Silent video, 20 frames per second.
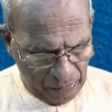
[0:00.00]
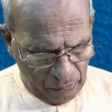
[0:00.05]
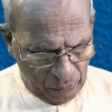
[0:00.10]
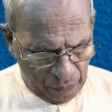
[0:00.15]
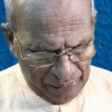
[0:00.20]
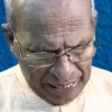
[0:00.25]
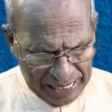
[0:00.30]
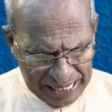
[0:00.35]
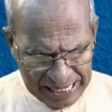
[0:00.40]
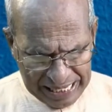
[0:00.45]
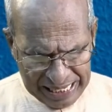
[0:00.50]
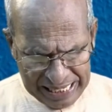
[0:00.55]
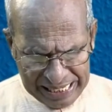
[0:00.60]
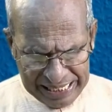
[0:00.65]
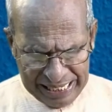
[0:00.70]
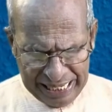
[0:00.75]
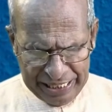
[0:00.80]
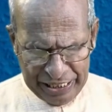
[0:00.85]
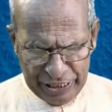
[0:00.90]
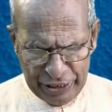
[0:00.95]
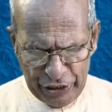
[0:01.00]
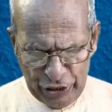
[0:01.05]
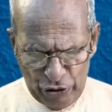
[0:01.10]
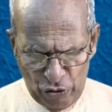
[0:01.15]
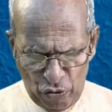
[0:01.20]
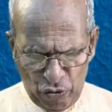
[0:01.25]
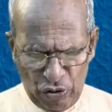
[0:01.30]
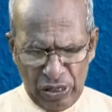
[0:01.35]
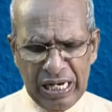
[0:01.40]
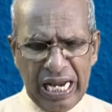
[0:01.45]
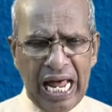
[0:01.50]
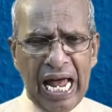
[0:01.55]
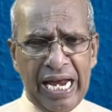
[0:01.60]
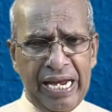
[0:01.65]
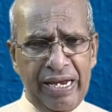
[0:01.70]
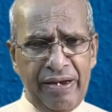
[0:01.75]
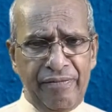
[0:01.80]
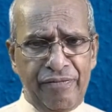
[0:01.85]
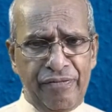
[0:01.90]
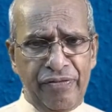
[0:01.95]
We need a new
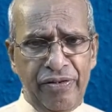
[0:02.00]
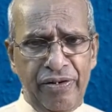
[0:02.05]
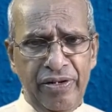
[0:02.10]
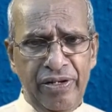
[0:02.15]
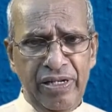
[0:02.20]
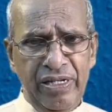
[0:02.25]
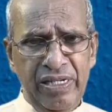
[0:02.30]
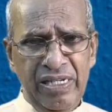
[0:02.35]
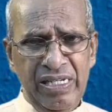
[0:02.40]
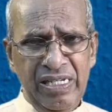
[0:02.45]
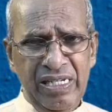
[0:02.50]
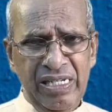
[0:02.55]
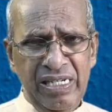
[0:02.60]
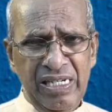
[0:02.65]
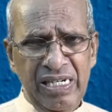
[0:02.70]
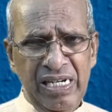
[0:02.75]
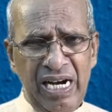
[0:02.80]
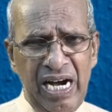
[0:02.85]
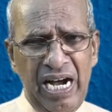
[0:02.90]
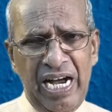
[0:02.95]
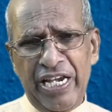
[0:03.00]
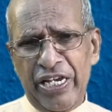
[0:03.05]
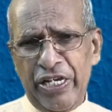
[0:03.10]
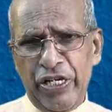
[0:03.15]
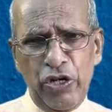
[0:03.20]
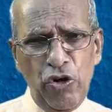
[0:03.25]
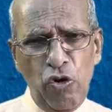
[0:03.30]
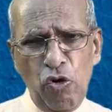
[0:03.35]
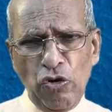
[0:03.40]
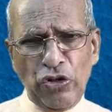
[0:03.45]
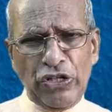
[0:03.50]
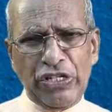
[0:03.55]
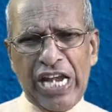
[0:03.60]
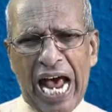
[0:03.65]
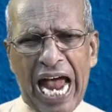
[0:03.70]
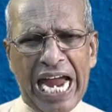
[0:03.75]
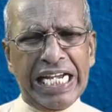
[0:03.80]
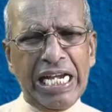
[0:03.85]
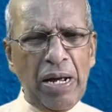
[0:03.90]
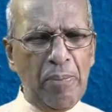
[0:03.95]
life a new
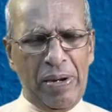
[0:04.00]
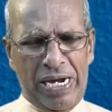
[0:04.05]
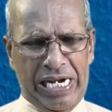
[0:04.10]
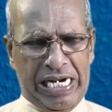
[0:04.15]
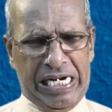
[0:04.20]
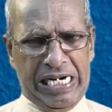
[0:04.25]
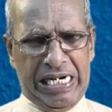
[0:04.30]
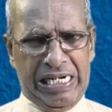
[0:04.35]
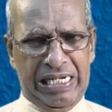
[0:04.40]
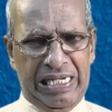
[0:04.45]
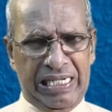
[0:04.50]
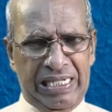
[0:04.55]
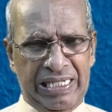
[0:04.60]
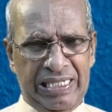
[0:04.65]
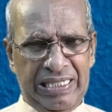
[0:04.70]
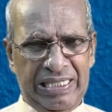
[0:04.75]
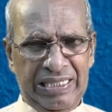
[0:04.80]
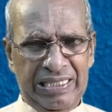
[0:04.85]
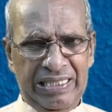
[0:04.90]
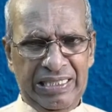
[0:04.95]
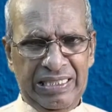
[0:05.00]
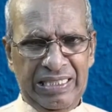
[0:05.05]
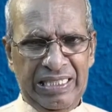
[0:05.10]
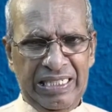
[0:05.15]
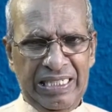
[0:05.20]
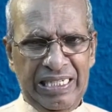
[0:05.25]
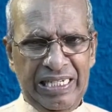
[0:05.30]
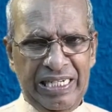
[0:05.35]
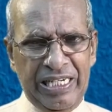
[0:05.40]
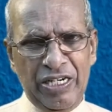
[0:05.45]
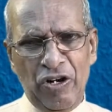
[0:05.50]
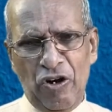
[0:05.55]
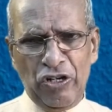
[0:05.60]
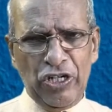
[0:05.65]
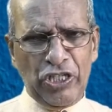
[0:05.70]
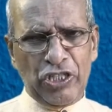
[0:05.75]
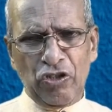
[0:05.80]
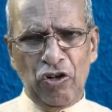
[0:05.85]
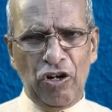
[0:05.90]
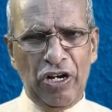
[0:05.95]
dynamic in
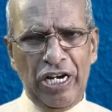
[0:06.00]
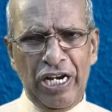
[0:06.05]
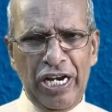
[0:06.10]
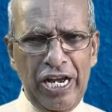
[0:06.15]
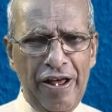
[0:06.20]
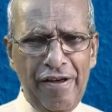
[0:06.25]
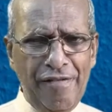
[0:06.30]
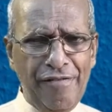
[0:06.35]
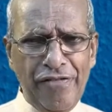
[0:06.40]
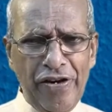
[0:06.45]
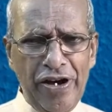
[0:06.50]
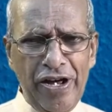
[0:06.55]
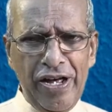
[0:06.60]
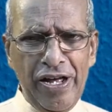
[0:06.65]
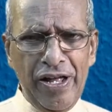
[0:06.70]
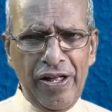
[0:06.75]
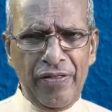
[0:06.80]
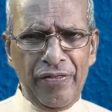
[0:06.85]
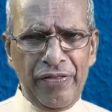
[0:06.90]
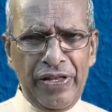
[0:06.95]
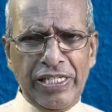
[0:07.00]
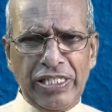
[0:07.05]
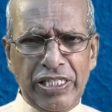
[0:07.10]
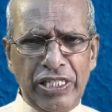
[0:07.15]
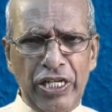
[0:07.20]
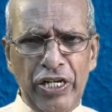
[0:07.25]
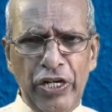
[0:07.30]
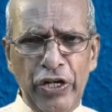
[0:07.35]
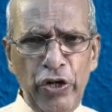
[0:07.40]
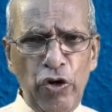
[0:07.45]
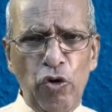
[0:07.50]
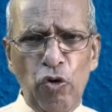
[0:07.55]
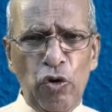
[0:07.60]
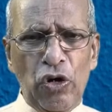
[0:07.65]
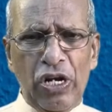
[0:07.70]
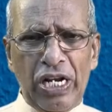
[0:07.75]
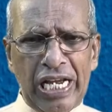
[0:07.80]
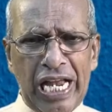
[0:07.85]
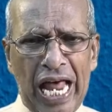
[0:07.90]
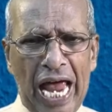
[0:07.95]
order to live this new
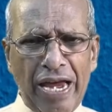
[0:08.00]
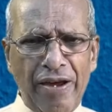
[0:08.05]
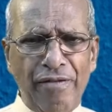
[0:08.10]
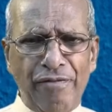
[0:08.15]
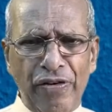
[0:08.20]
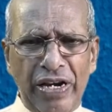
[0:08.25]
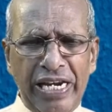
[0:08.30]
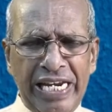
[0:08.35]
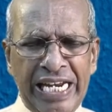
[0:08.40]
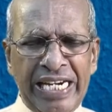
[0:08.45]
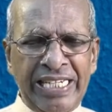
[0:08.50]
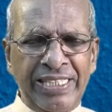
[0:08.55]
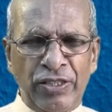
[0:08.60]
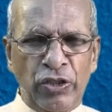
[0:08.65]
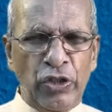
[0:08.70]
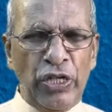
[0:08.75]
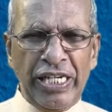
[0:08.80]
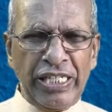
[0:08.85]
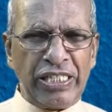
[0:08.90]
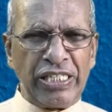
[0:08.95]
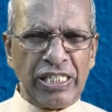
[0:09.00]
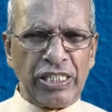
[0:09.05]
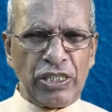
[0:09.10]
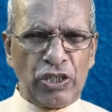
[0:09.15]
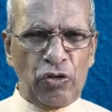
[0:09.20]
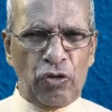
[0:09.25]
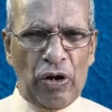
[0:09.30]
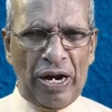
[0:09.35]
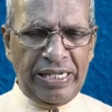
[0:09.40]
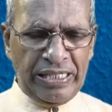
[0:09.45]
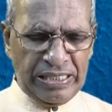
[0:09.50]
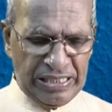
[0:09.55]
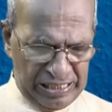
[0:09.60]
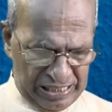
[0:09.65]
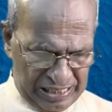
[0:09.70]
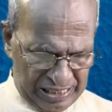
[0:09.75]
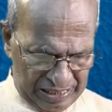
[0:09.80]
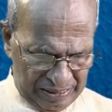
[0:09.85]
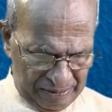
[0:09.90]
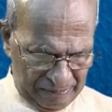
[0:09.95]
life in Jesus
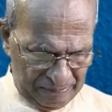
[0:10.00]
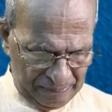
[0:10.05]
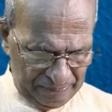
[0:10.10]
Christ.